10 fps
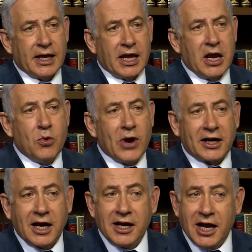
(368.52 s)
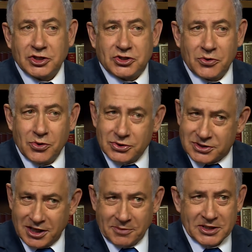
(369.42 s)
He recognized
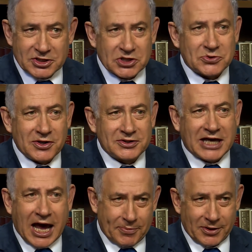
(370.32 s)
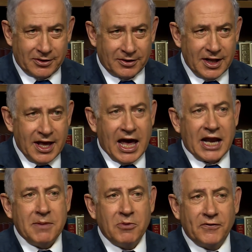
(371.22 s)
Jerusalem as Israel's capital, and
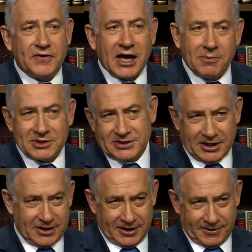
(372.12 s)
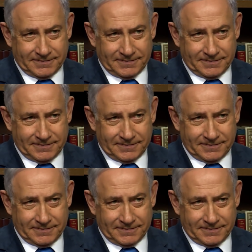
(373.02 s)
he moved the embassy there.